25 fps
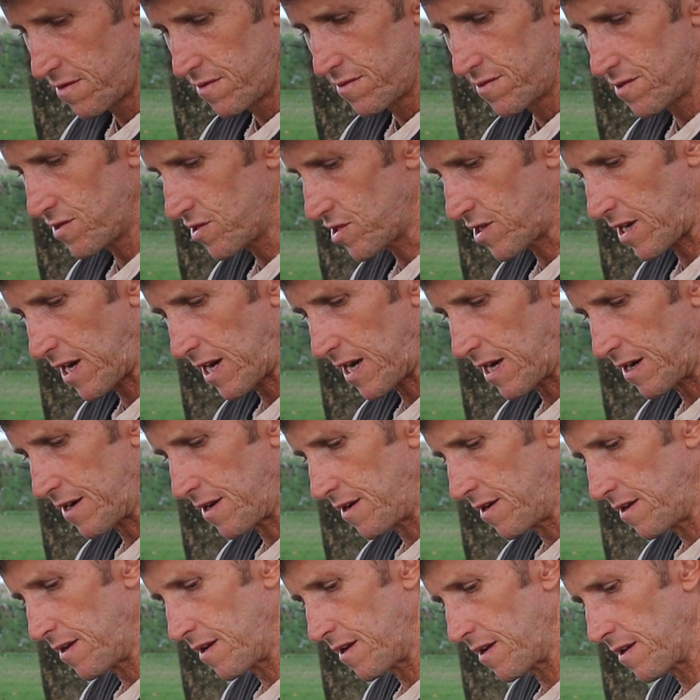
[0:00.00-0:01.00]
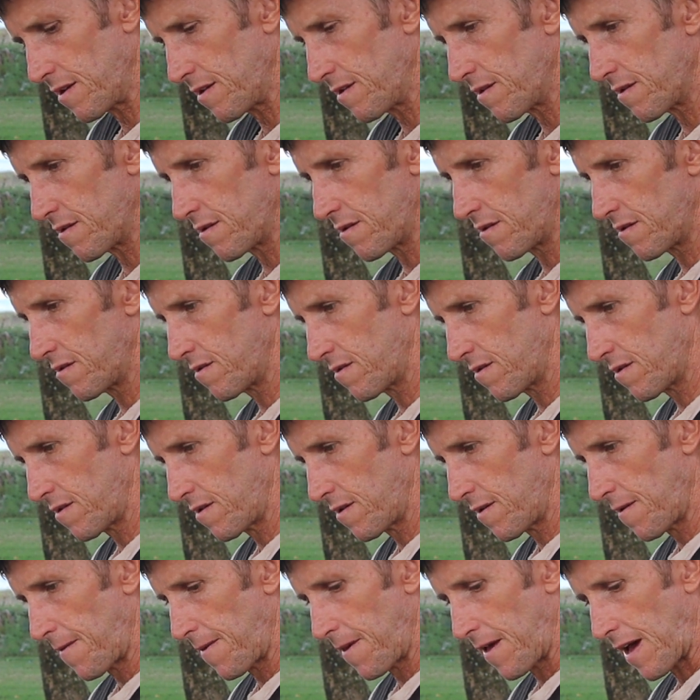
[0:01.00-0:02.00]
Just chuck it in there,
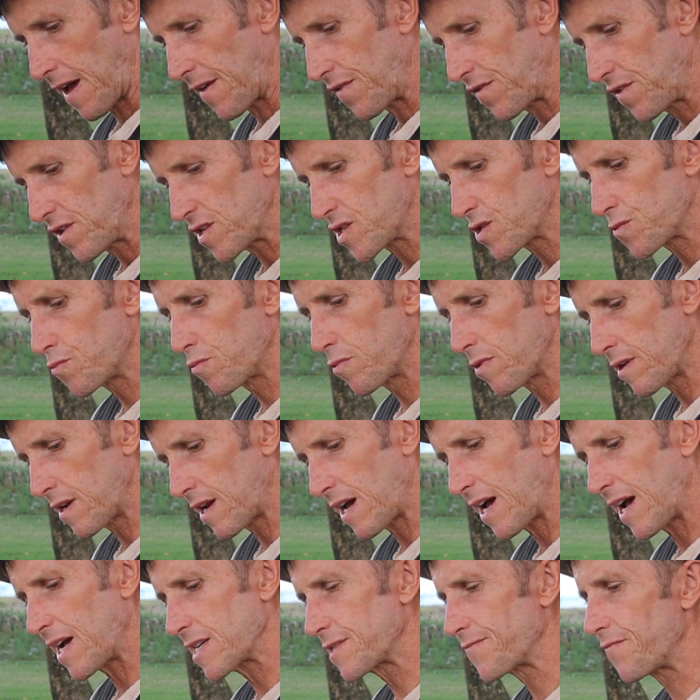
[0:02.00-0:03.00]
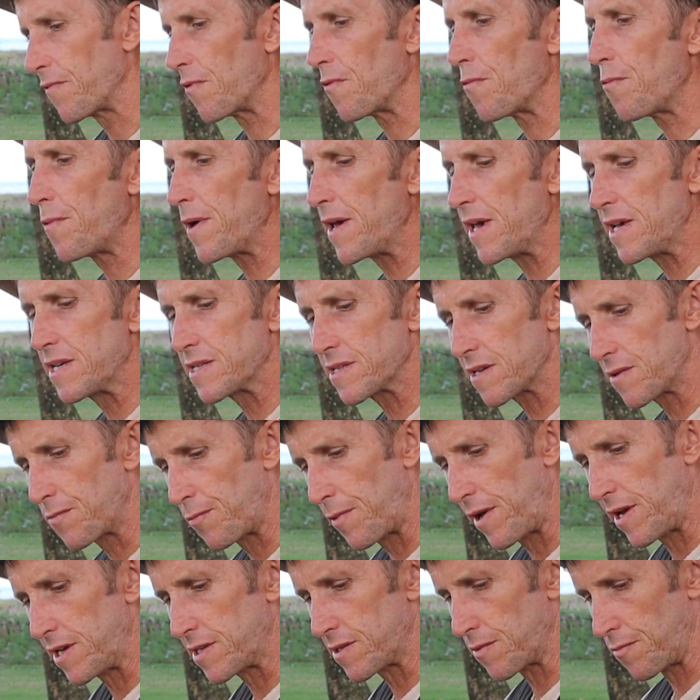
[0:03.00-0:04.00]
and this will last for weeks and
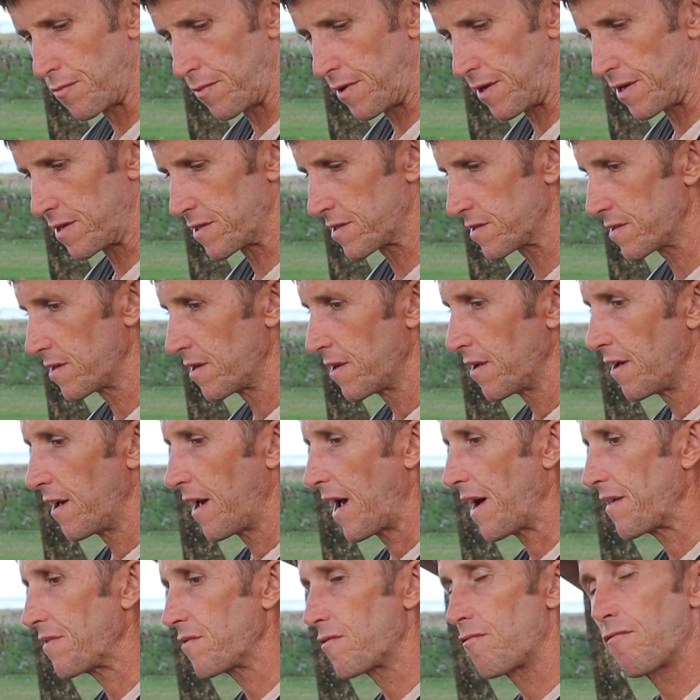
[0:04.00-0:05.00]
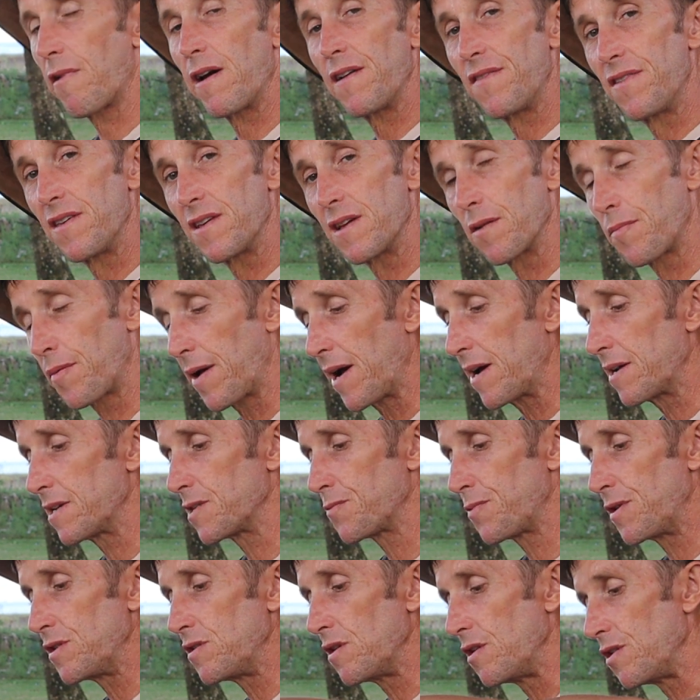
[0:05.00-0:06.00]
weeks and weeks. And the great thing about it
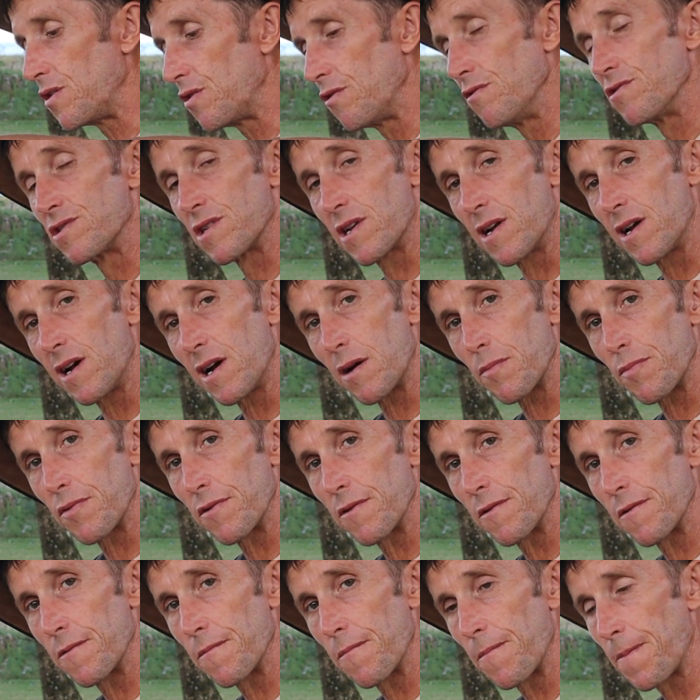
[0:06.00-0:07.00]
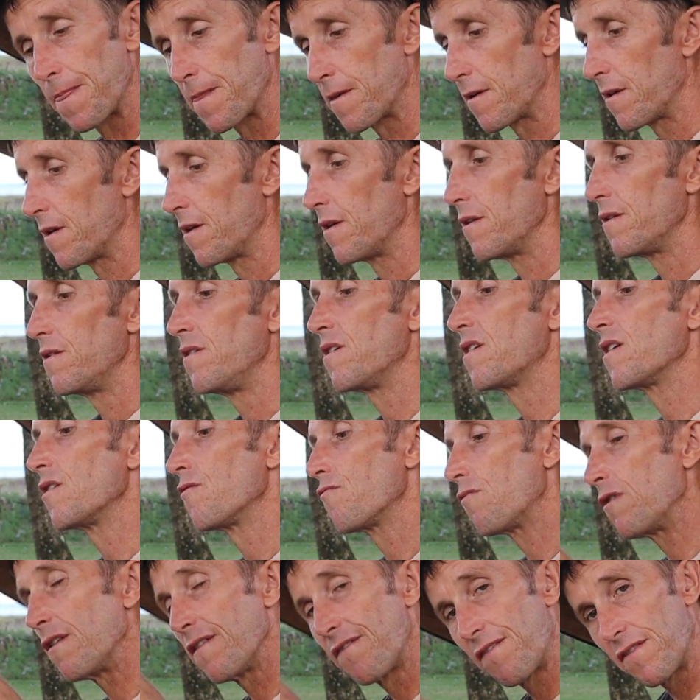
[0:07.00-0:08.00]
is when you use it up, you can
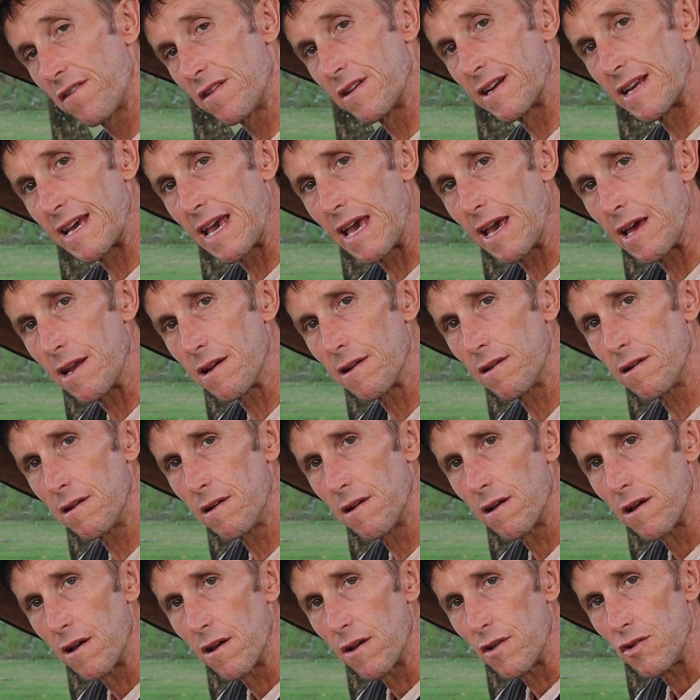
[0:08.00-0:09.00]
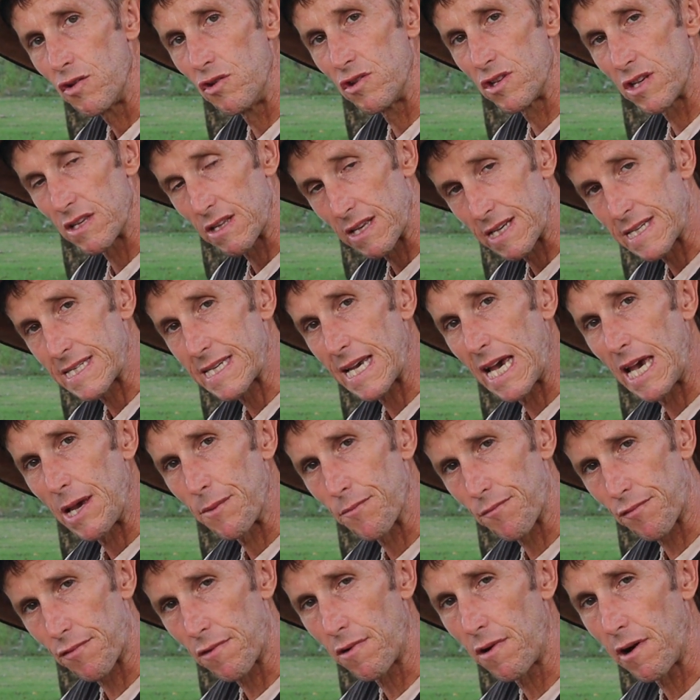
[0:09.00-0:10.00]
refill it again using the
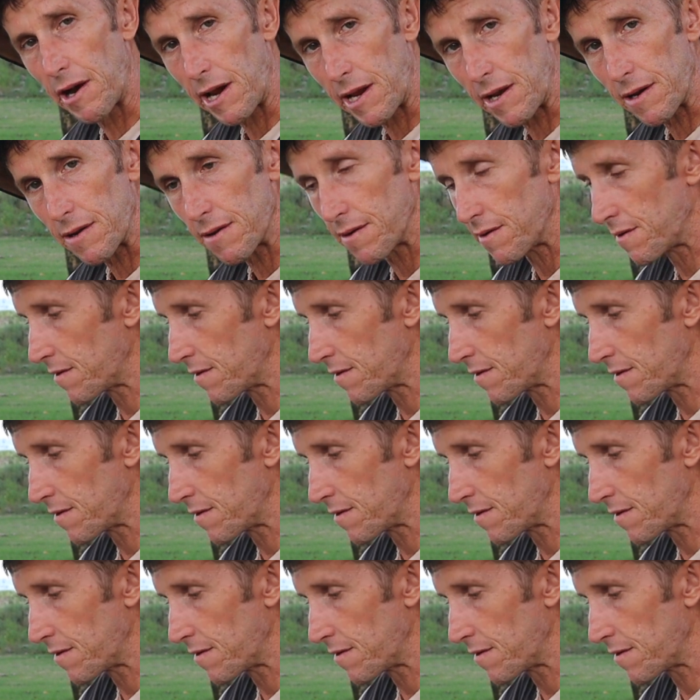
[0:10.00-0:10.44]
same brine.